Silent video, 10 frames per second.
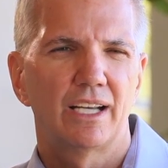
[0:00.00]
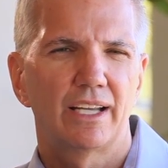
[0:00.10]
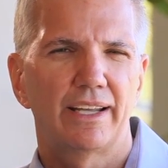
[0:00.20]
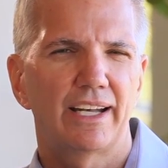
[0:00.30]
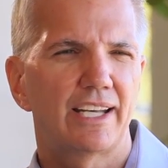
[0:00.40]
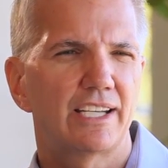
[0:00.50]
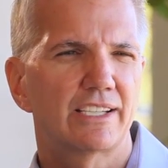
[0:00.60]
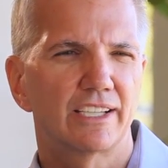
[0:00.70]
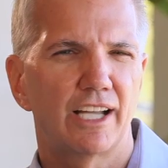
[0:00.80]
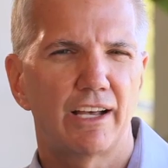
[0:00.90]
that
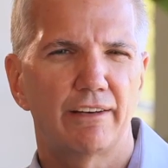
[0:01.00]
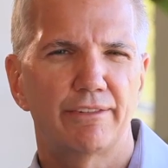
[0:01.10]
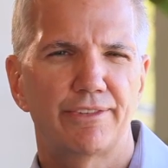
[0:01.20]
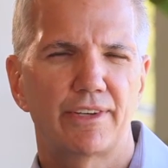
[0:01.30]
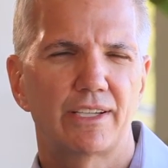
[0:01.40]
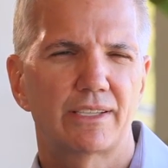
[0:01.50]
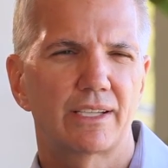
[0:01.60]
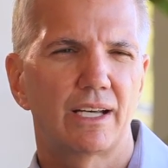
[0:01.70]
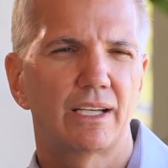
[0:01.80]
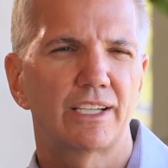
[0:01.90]
his love
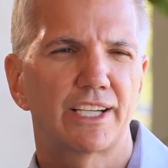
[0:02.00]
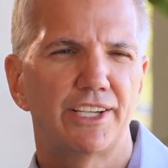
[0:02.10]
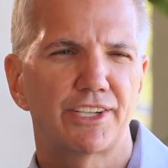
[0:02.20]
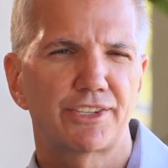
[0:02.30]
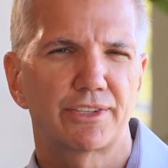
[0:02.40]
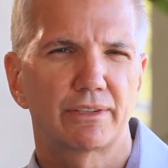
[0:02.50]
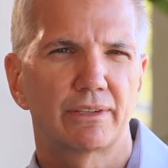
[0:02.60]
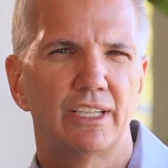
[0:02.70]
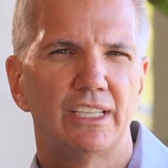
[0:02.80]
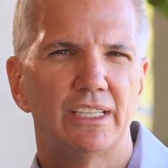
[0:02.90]
is
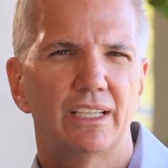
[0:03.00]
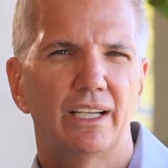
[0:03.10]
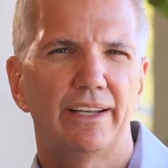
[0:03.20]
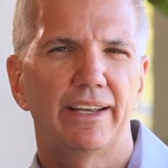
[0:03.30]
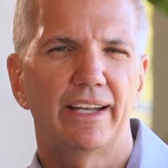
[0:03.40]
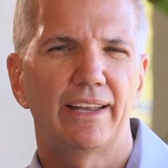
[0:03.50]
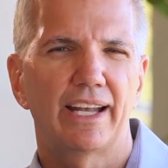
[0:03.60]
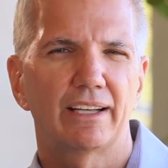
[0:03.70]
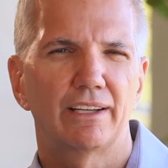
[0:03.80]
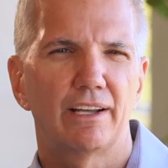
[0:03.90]
unconditional, and
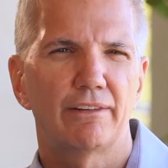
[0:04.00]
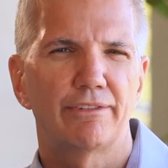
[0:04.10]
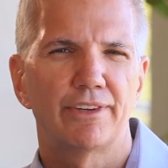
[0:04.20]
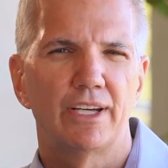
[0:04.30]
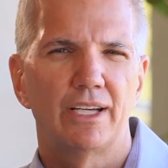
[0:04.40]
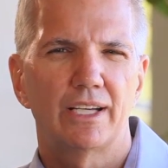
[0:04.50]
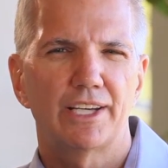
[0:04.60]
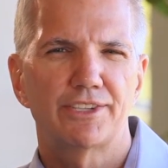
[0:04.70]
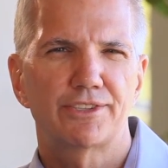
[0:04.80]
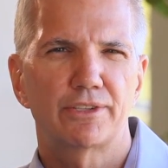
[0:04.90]
that love
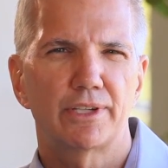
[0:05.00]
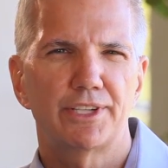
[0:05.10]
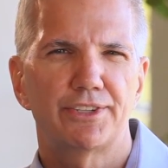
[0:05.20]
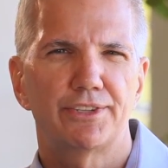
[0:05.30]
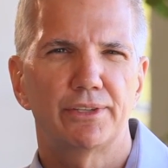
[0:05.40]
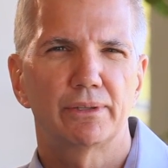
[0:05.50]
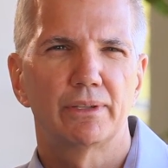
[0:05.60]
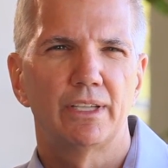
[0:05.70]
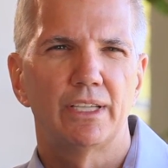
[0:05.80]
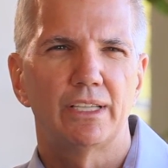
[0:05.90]
is going to
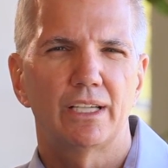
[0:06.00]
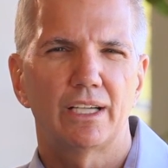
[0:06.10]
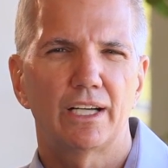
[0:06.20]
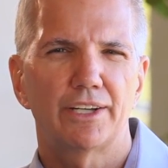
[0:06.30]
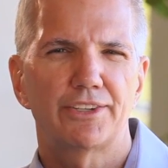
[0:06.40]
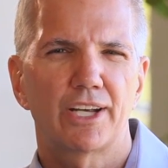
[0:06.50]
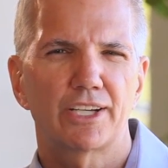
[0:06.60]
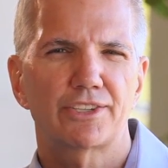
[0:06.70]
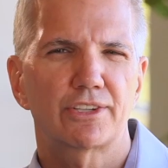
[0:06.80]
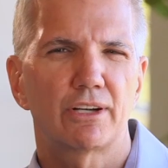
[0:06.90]

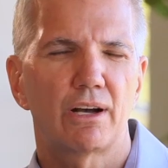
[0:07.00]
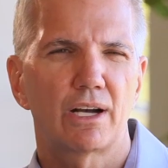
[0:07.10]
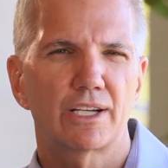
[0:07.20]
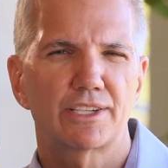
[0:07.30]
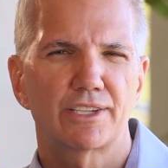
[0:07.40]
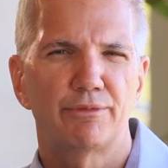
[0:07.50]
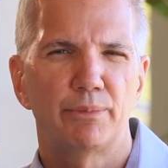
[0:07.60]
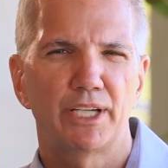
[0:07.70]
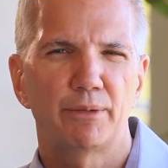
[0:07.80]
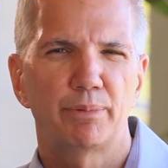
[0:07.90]
touch the hearts of
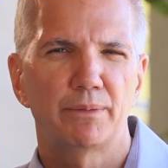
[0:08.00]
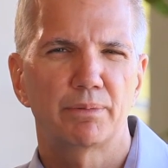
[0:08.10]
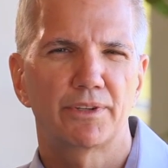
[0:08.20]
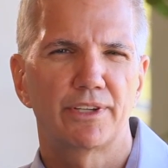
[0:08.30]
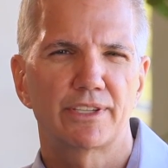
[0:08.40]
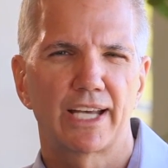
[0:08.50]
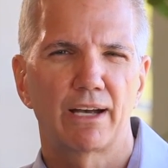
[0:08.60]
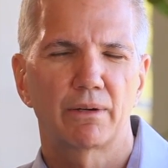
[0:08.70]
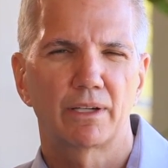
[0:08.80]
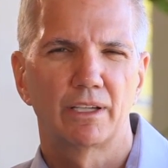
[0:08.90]
many people this
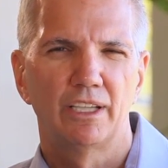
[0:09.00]
hour,